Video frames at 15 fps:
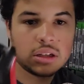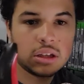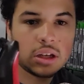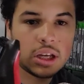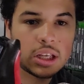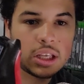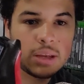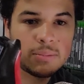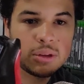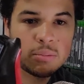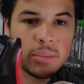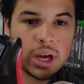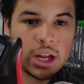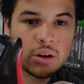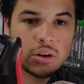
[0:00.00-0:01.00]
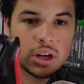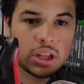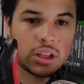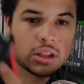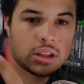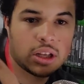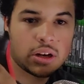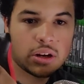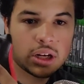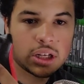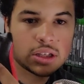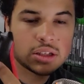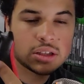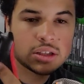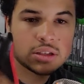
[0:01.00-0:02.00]
I keep the battery. There it
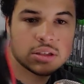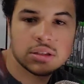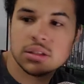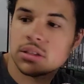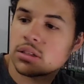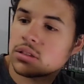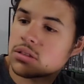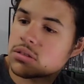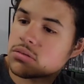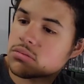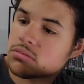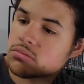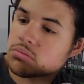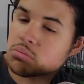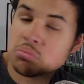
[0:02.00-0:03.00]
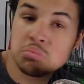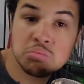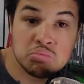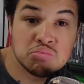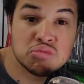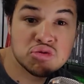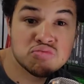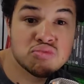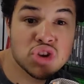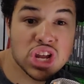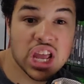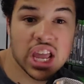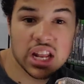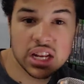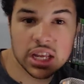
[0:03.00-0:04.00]
is. It's pretty
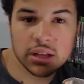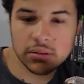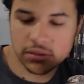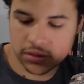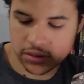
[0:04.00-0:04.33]
handy.